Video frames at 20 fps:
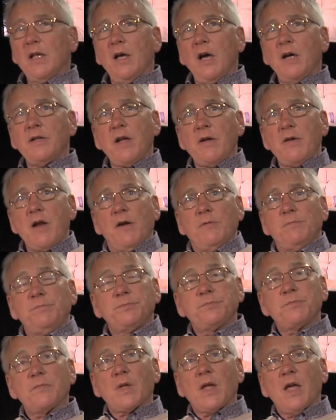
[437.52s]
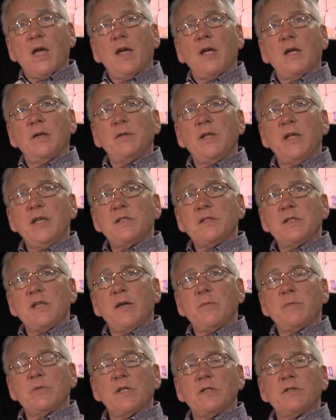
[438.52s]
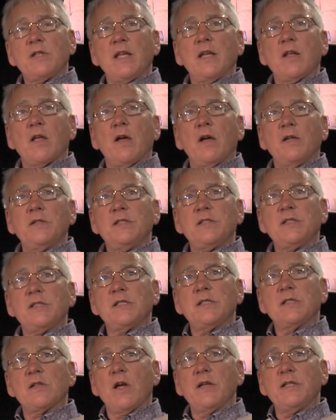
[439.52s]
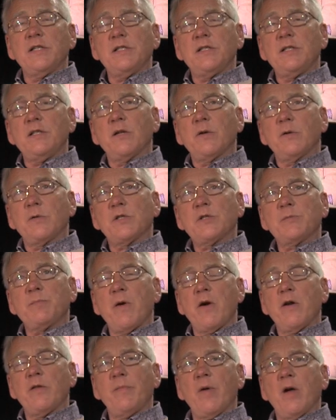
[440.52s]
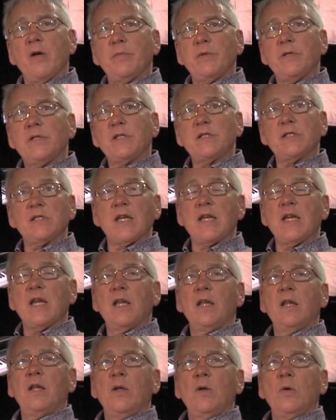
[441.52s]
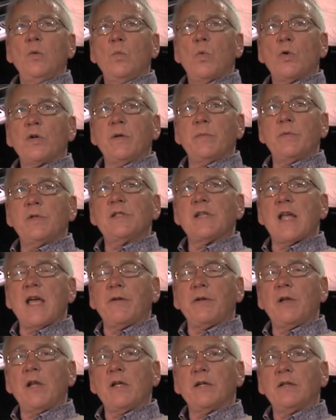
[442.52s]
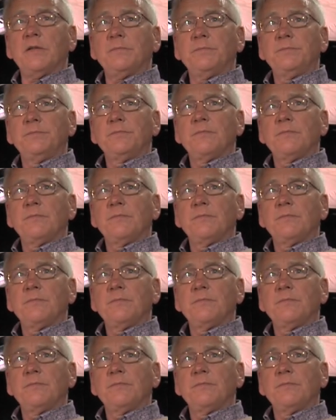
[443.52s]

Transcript: I don't know. Uh, it's, it was a thing that I just decided to do on the spur of the moment to see what it would sound like.